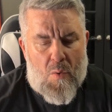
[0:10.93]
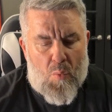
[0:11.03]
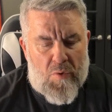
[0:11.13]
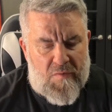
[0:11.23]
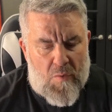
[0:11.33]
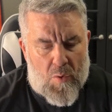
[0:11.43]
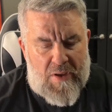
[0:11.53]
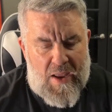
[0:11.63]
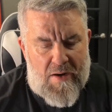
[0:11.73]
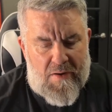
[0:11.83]
was the
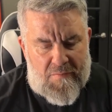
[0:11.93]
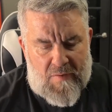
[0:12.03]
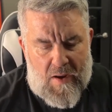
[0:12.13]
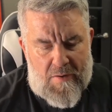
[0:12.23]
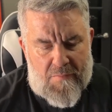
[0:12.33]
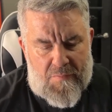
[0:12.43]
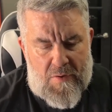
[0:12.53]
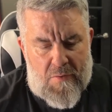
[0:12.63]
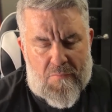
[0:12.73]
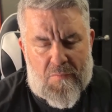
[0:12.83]
organic side of the
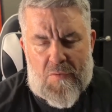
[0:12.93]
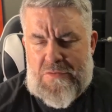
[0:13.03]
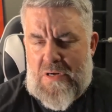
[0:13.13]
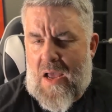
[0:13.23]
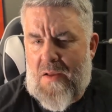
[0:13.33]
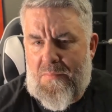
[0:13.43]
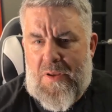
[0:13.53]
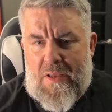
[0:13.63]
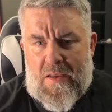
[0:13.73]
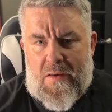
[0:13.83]
universe not
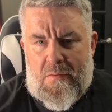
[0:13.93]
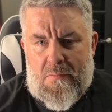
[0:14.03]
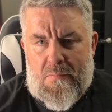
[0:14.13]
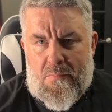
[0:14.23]
keeping